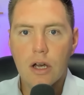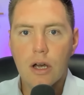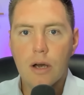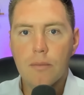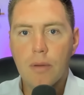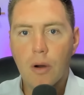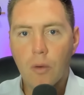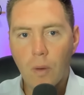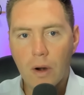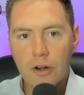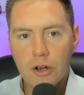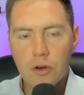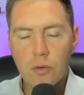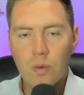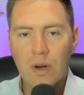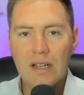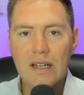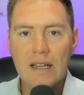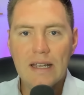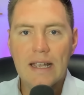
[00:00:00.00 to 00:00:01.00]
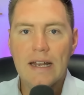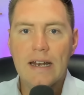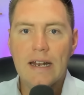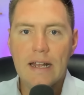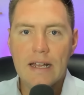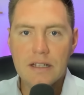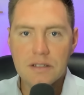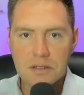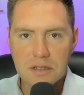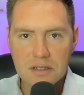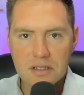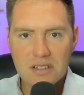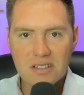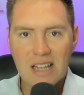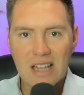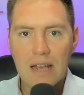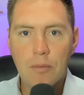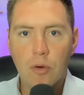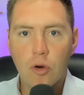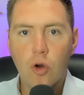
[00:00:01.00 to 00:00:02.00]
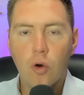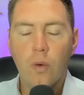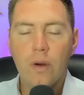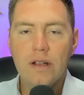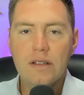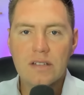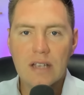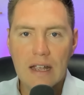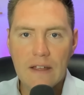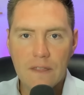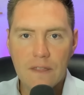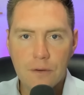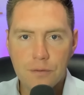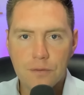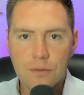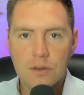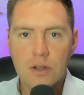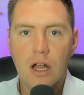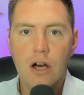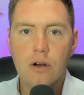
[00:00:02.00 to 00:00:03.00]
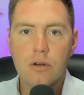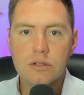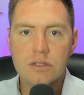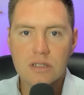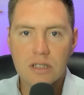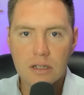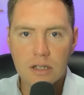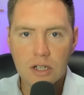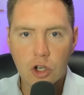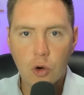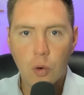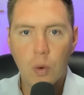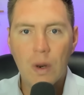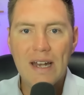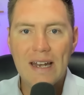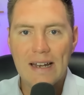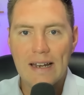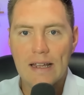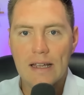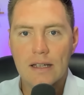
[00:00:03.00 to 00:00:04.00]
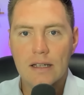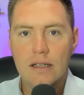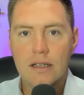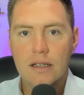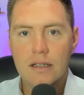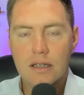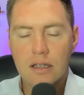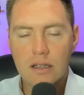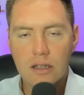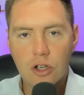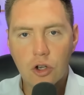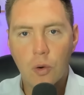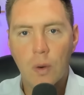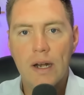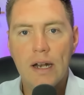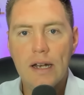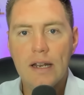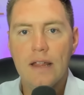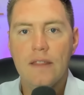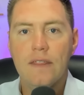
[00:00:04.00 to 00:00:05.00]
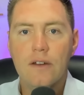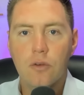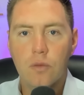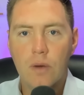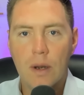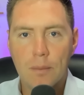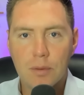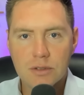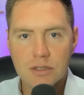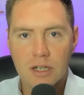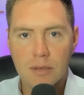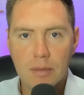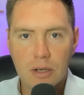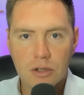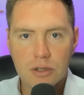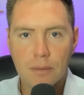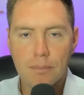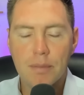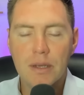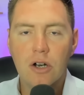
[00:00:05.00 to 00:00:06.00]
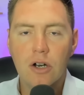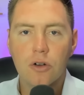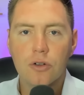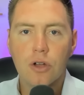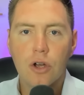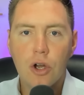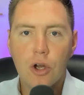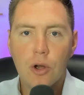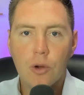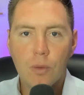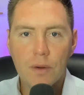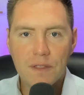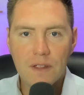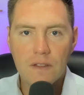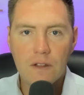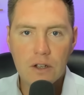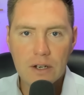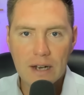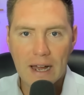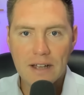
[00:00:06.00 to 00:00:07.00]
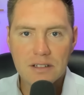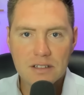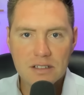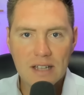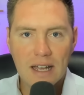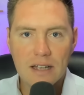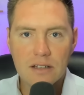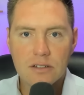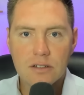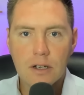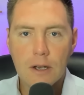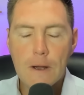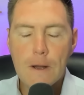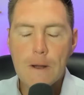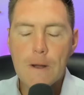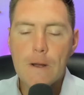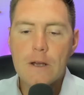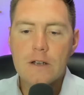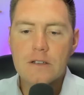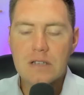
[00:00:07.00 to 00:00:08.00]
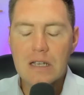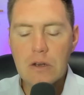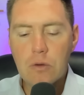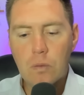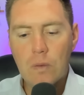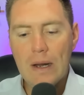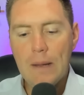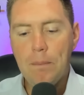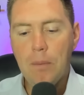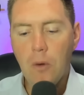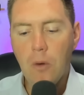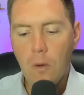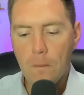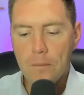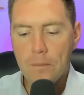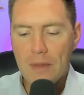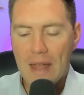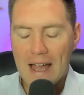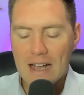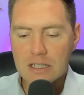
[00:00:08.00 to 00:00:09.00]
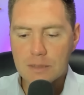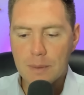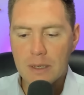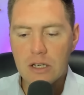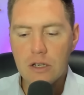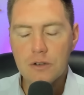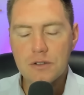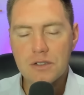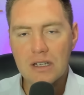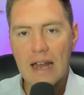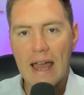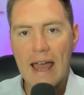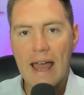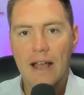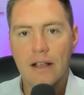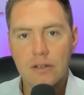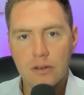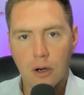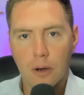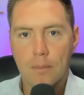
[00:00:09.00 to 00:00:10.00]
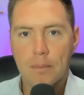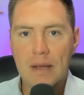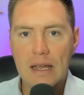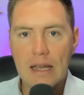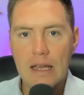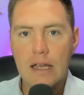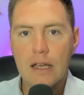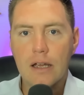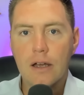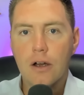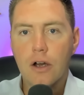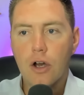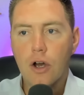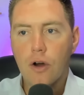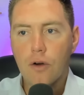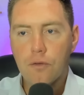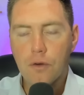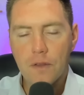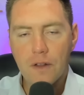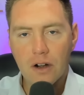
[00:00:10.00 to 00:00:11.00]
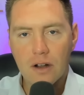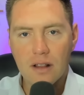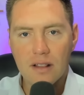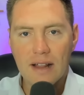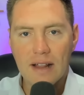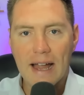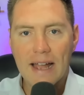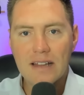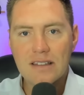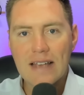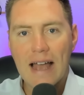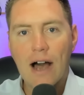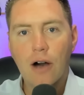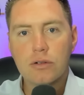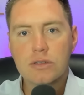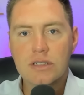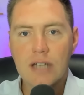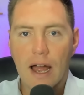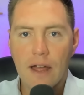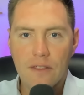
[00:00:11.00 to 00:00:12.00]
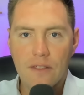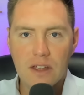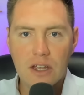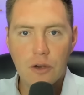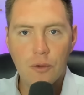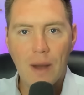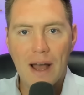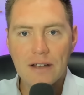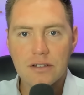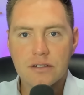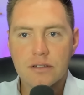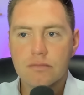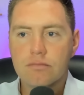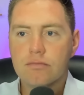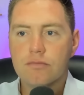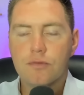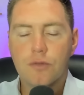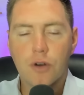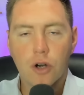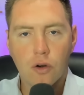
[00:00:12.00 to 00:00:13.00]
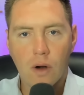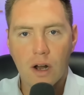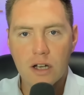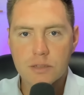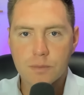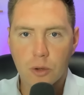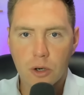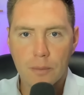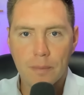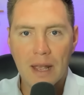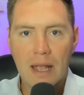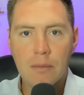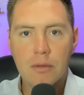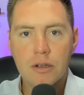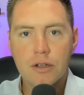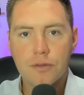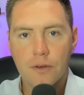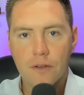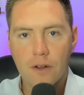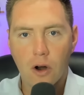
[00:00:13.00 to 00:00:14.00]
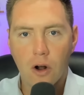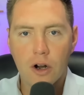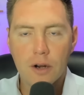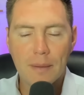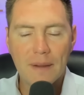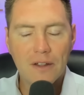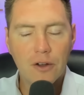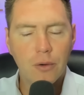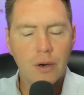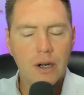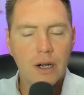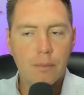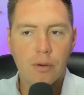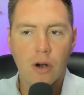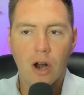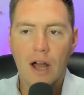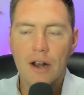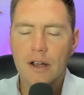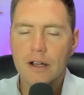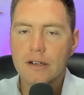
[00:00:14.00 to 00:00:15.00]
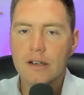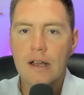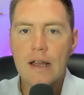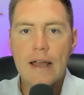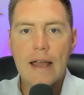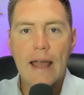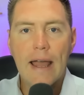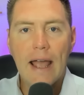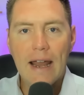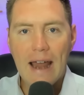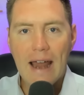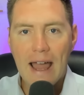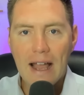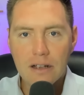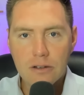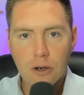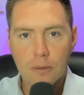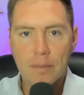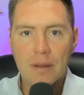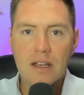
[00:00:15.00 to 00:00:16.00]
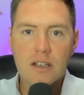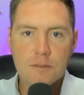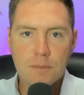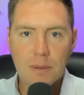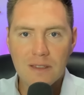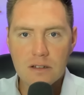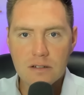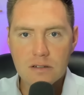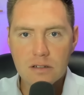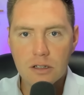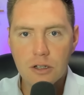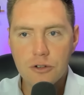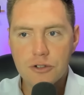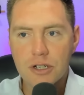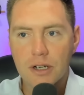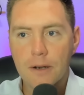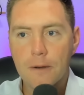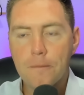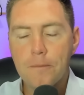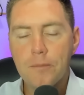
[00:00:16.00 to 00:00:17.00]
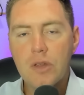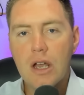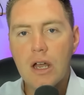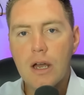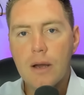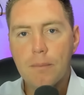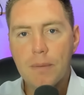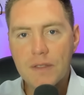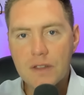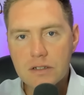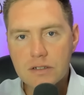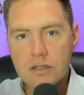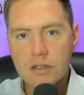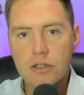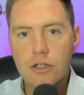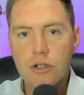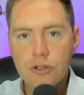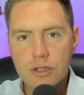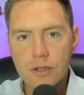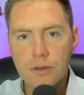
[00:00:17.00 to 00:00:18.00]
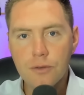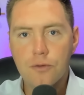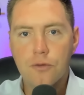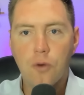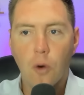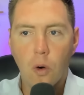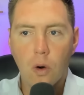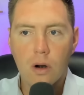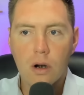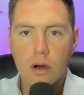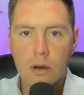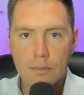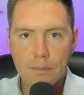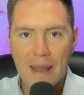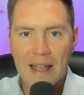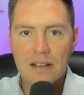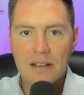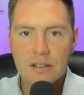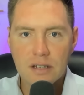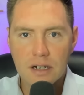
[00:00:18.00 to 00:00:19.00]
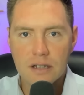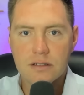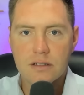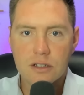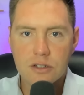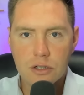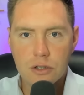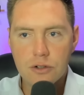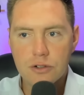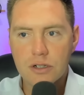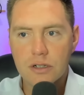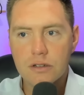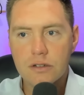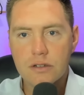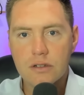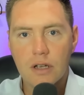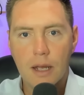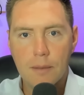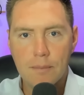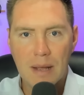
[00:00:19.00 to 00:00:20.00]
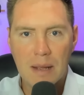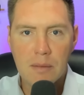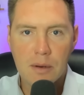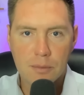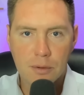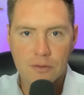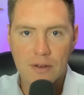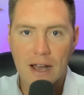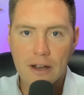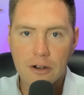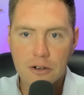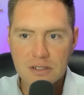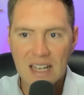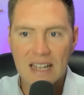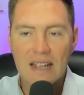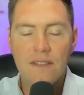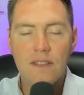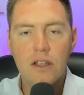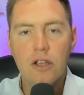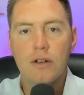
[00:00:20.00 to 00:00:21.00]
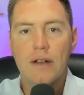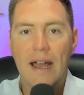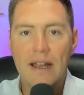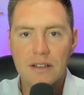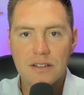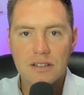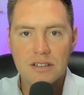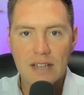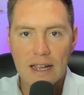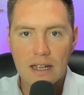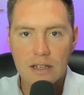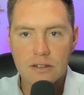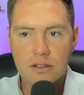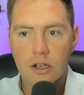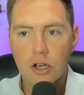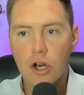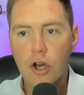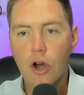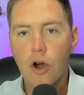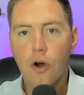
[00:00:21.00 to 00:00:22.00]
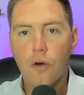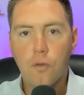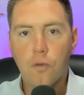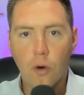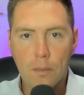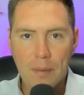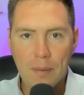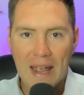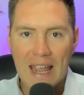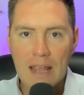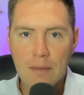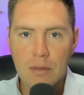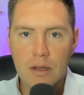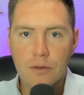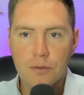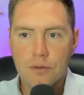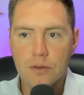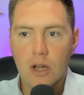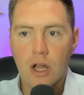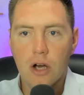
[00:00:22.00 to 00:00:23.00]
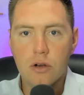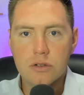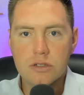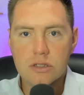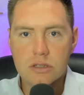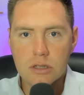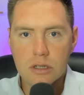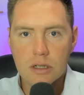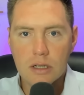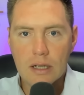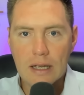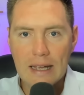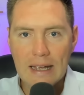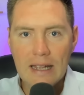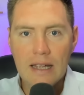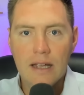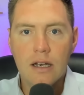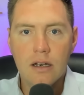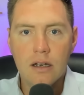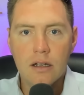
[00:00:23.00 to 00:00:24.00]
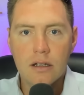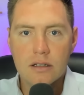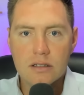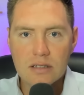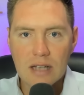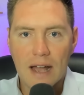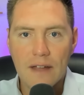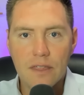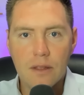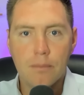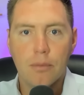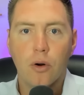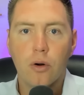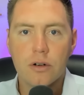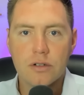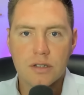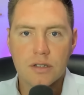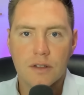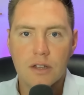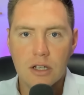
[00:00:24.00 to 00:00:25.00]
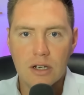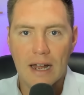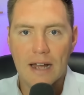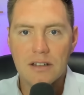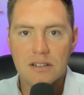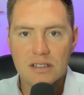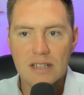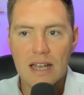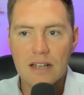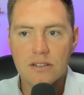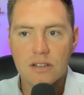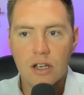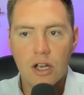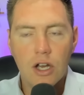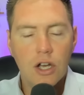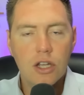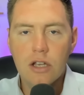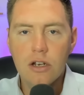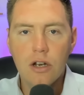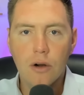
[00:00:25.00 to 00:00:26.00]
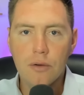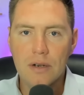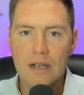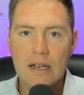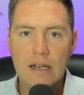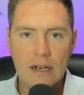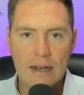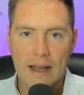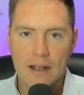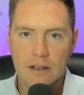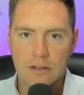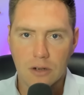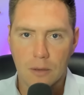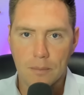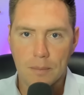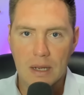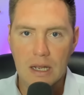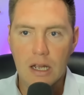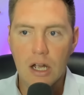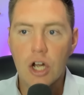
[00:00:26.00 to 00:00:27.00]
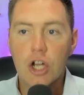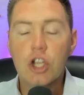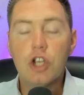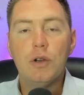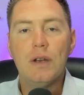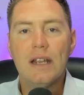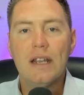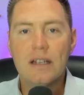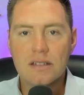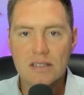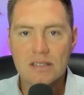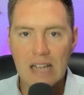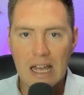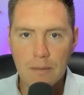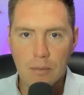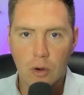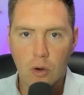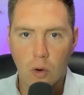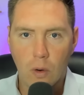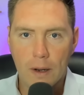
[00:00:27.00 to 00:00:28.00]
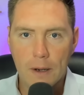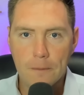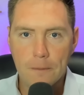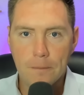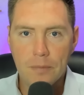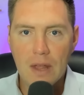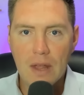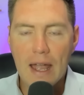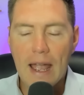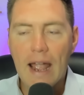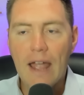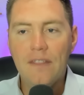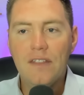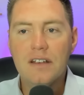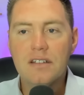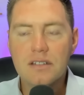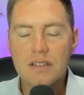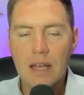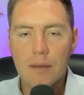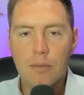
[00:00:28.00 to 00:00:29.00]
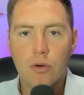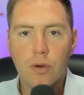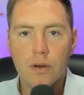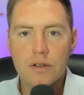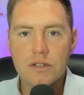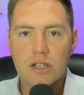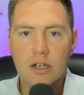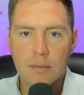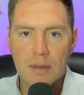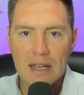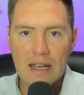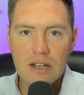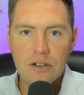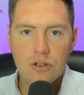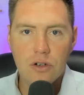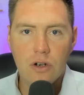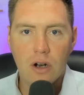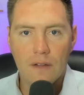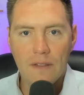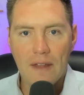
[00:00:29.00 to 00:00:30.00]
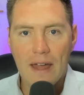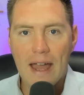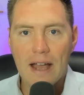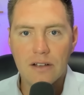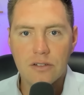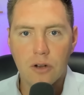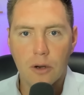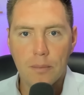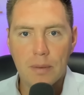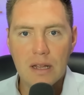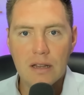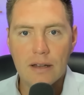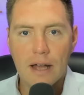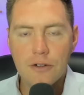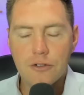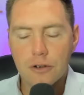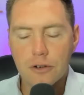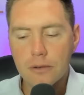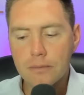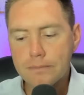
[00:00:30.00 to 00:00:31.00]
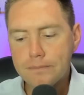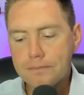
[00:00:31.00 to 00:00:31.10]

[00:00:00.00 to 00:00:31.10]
But where you really get it is the stable coins and the flows, the liquidity that Ripple's going to be able to build within the United States. See, Ripple has been using XRP for their clients outside the U.S., for cross-border payments, for their on-demand liquidity product, and XRP has been the solution. But the solution for banks and institutions and payment providers in the United States for payment flows inside the borders of the United States, you don't need an XRP. You need a stablecoin. And this stablecoin is going to be issued on the XRP ledger.